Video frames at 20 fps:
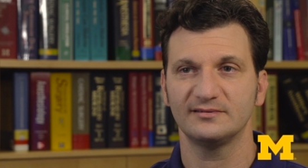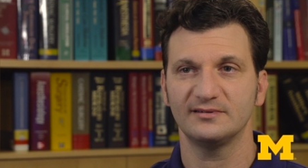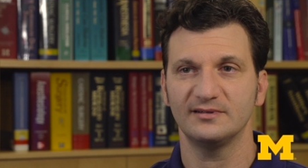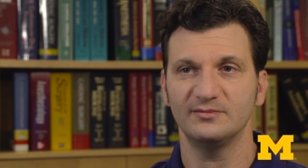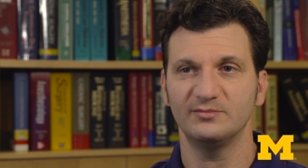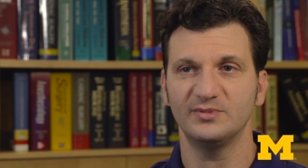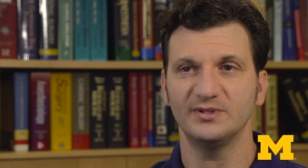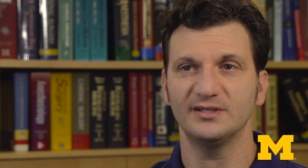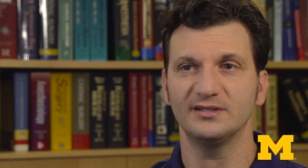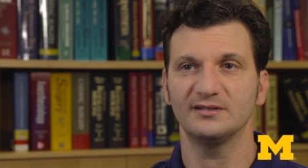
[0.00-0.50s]

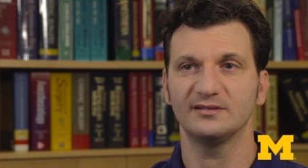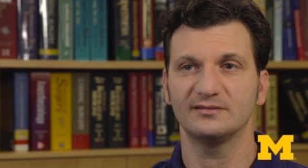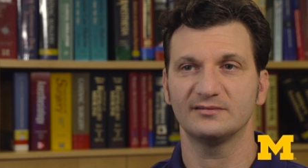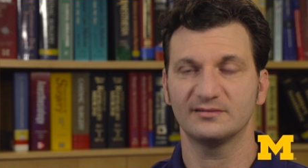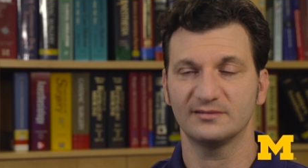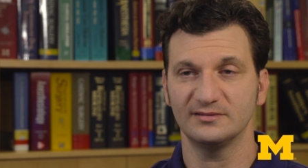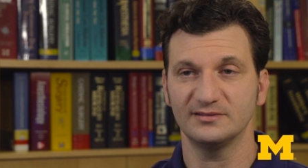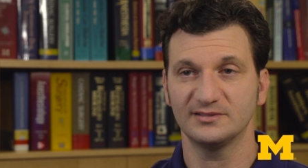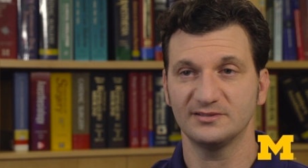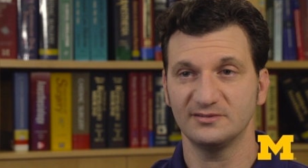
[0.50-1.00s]
and being
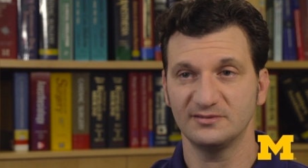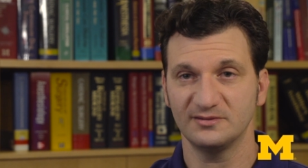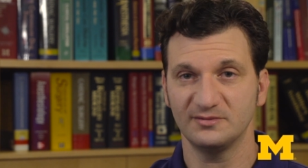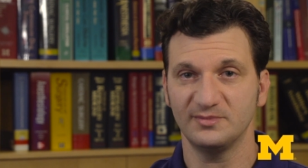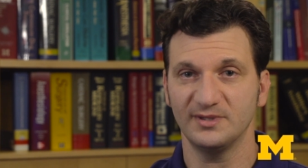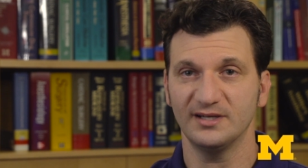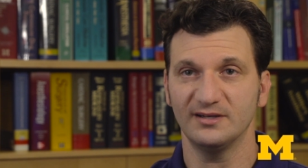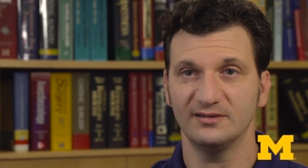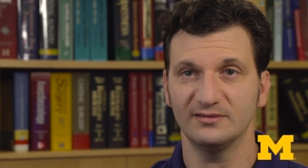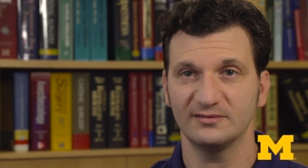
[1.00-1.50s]
concerned
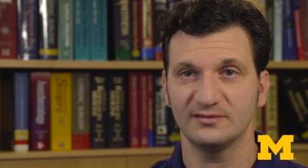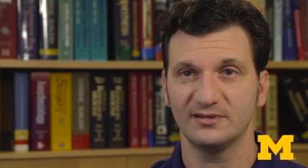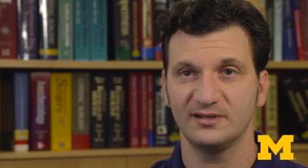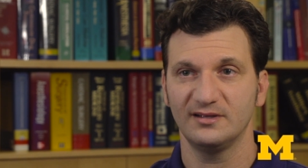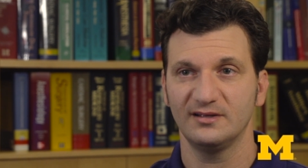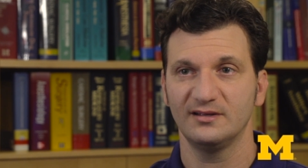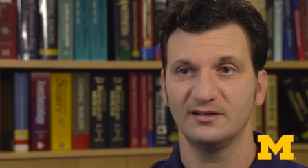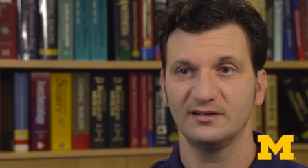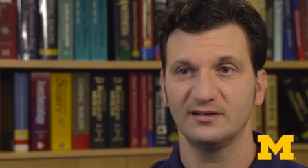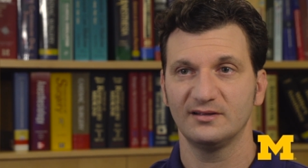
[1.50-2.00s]
about
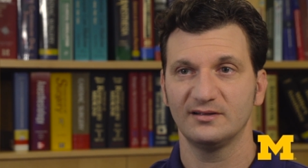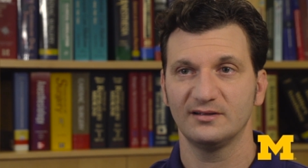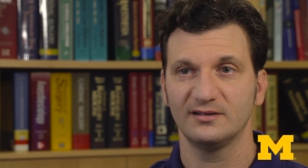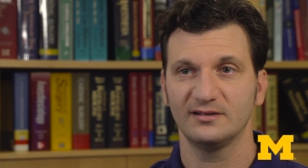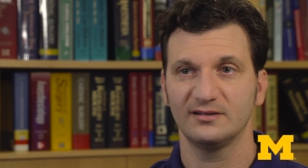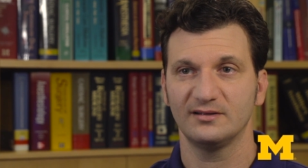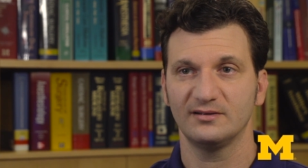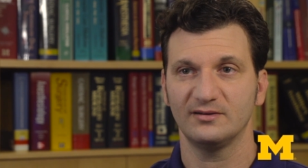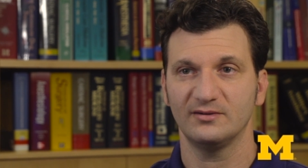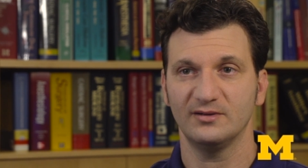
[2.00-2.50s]

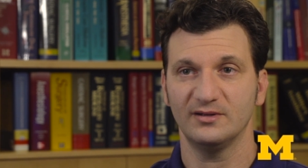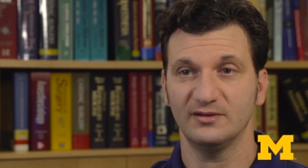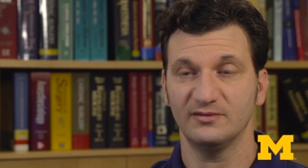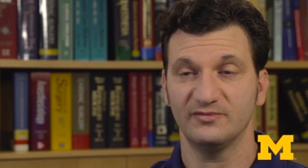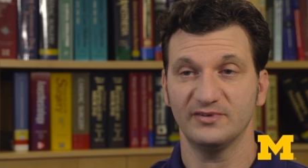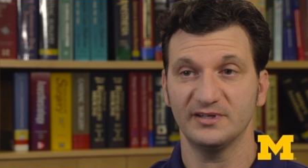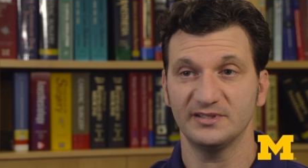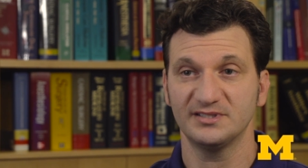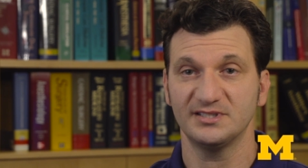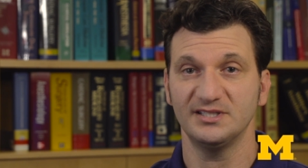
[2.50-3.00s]

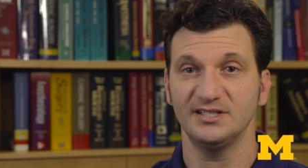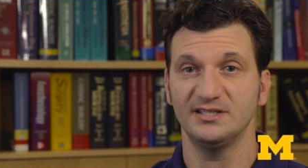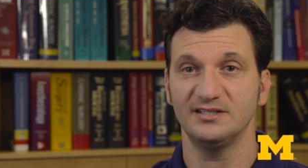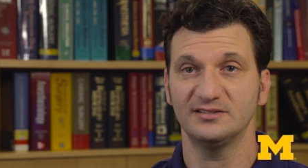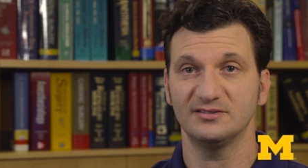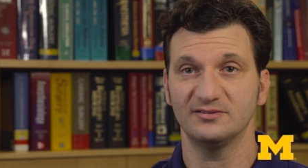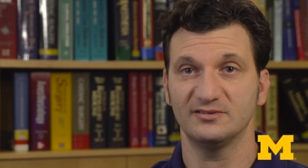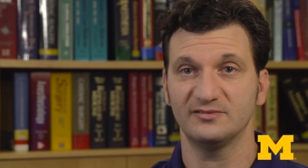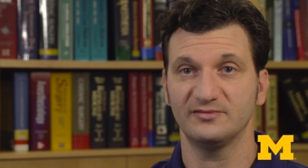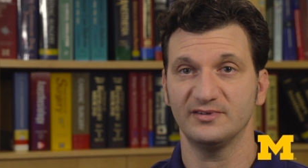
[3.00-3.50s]
if I
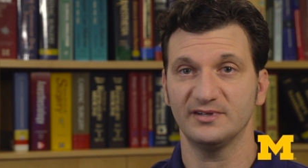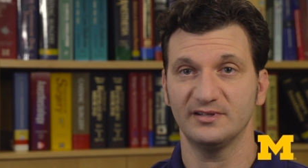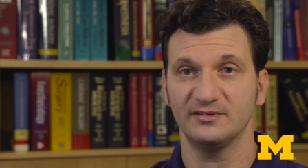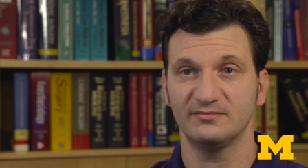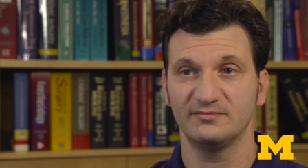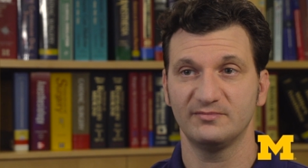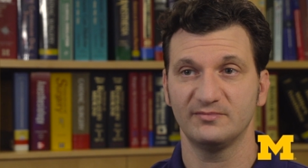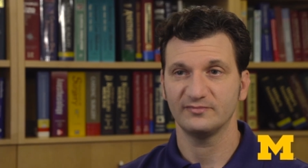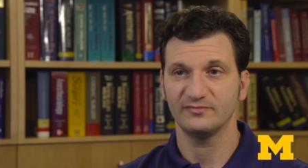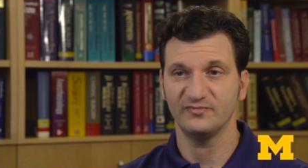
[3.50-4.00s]
sneeze or if I
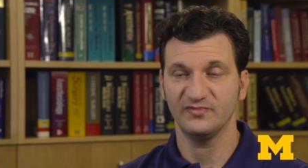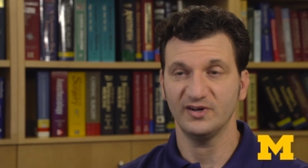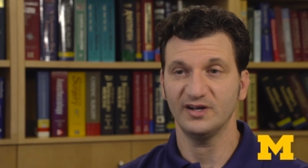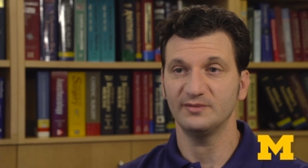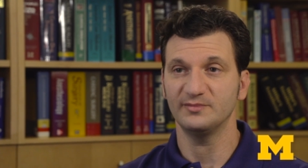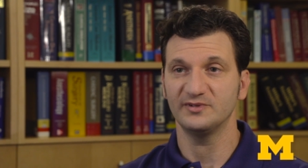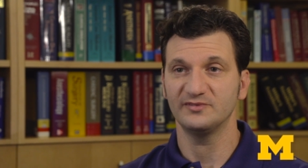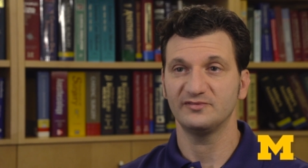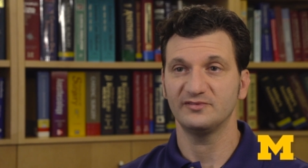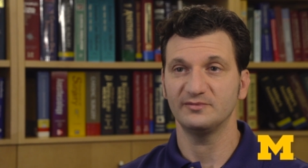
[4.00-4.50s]

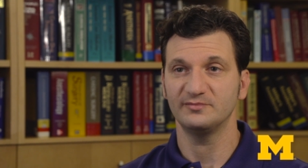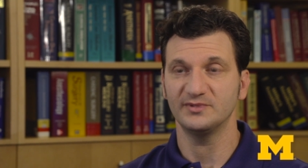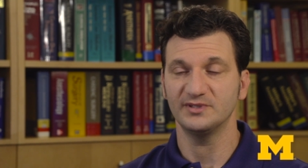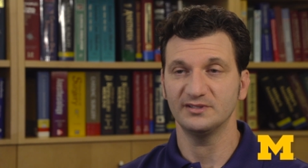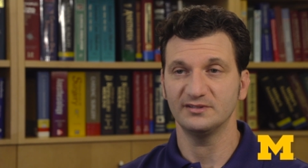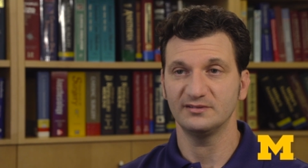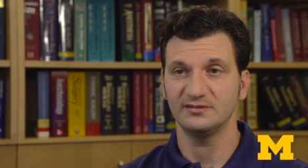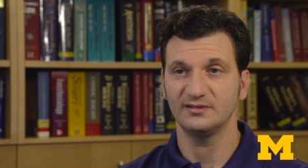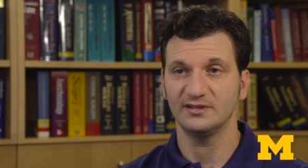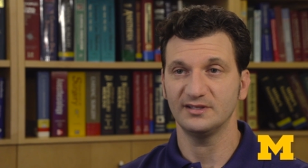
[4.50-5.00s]
vomit from
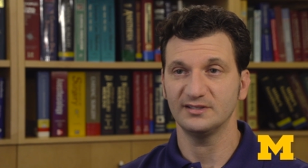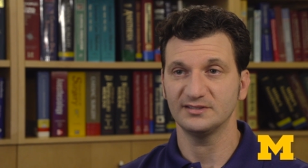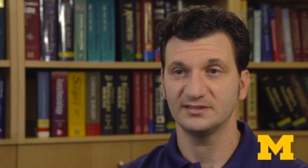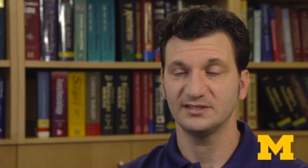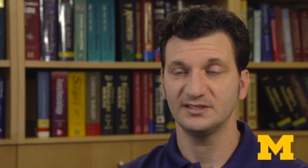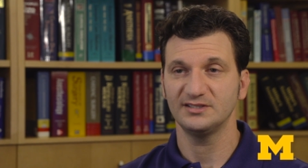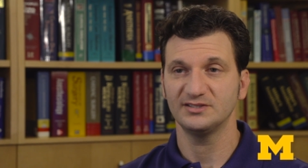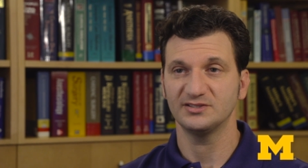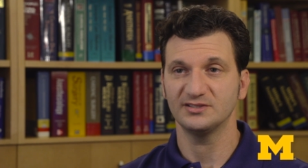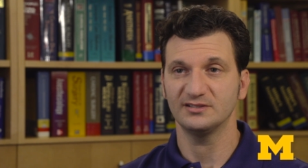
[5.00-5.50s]
the
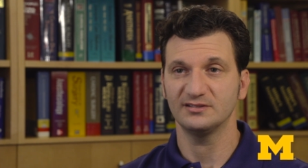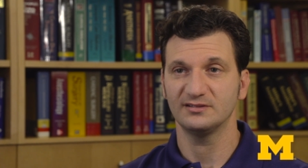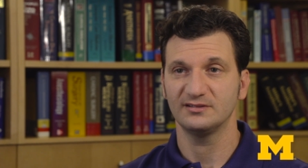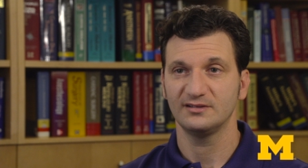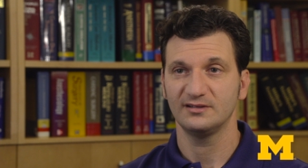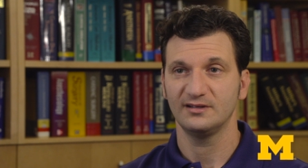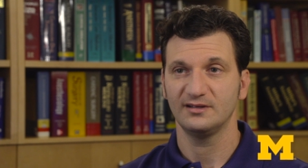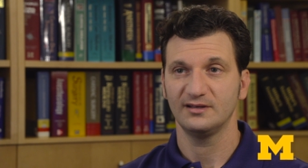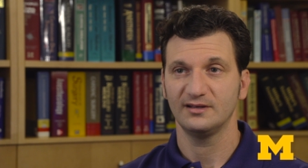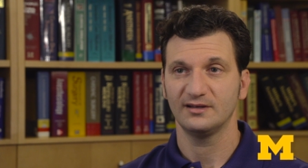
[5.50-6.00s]
anesthesia
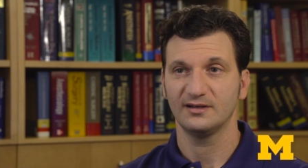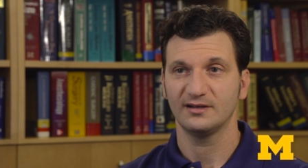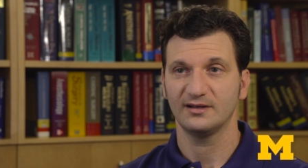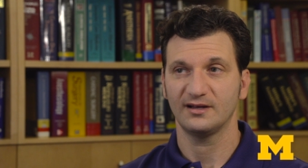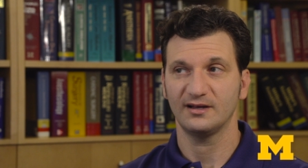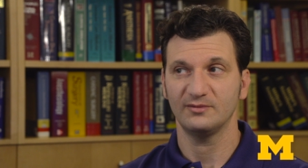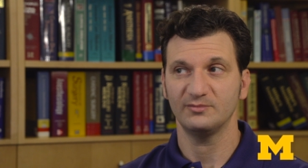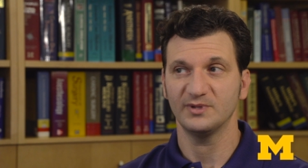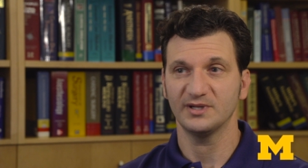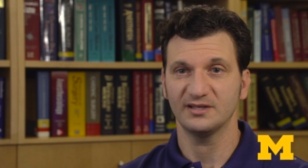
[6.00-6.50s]

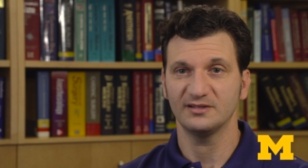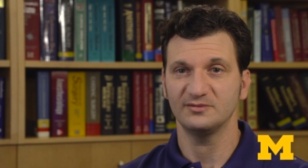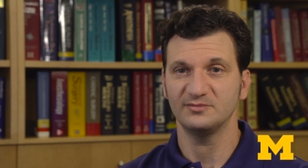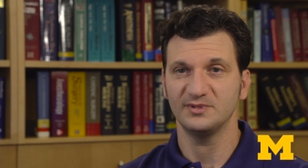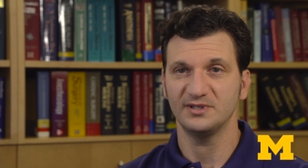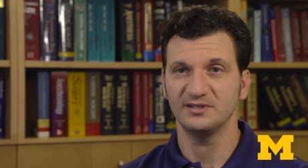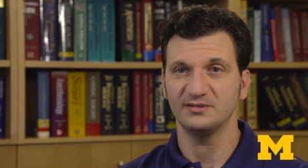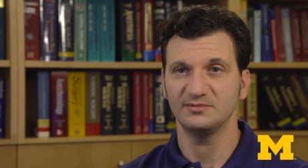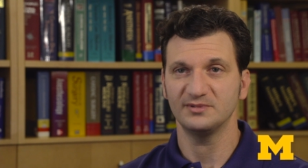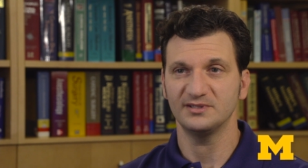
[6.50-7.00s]
how am I going to
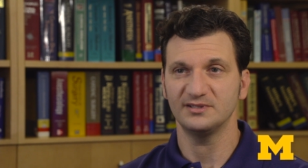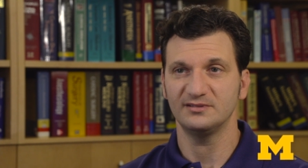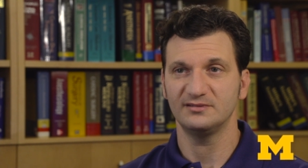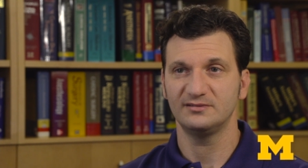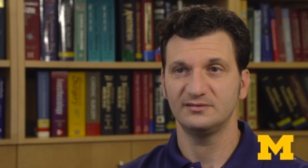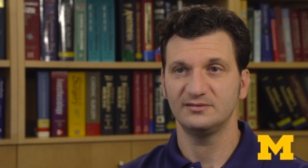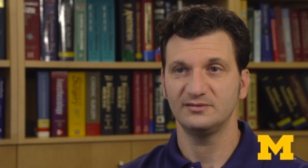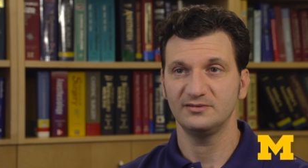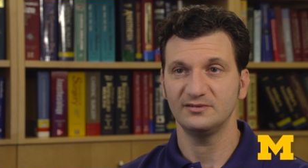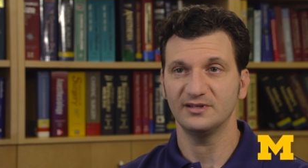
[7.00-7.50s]
be able to
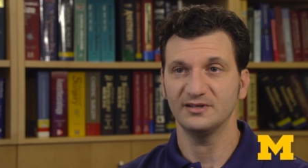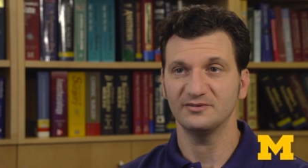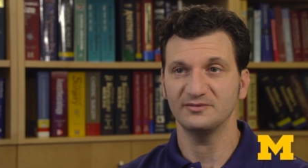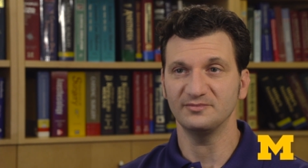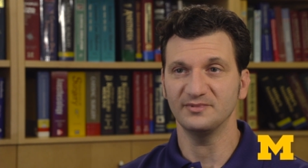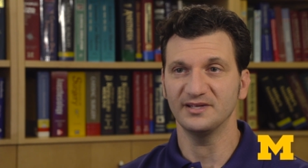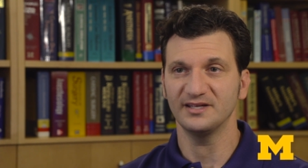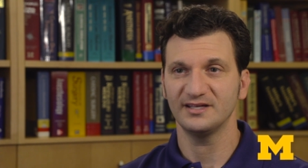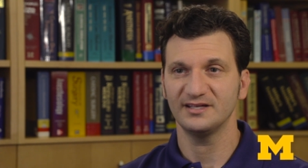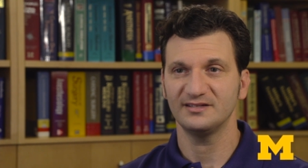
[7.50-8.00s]
do that
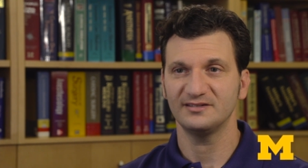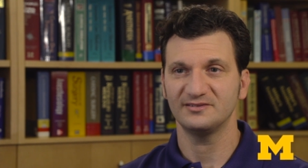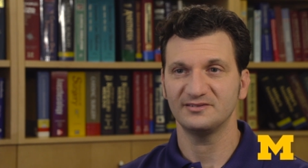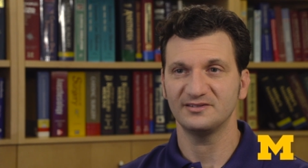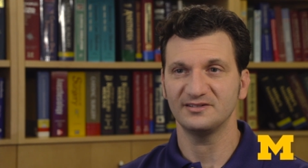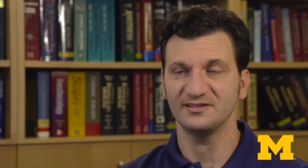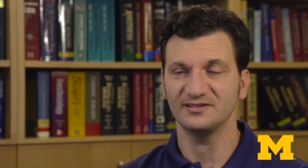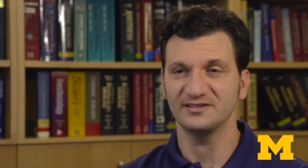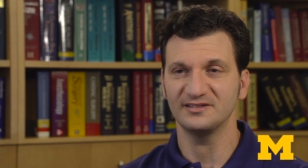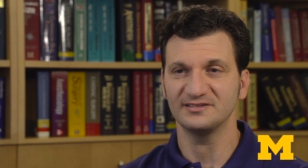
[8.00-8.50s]
with my head
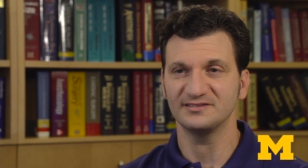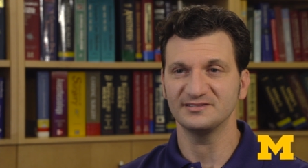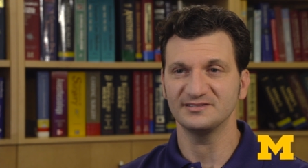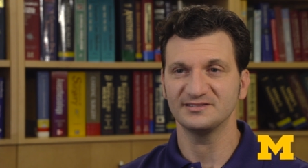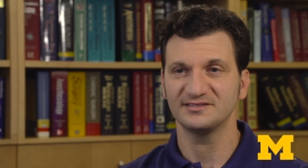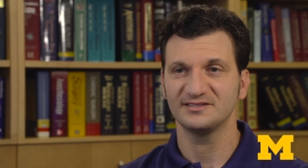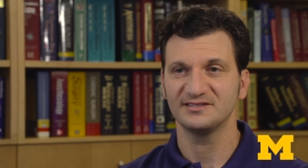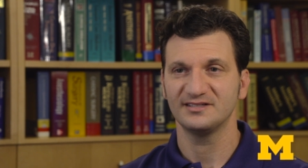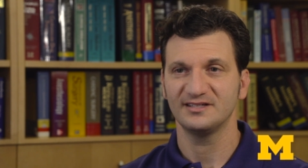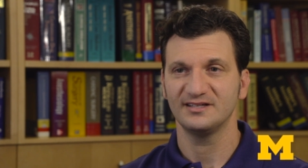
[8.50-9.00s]
hurting like this?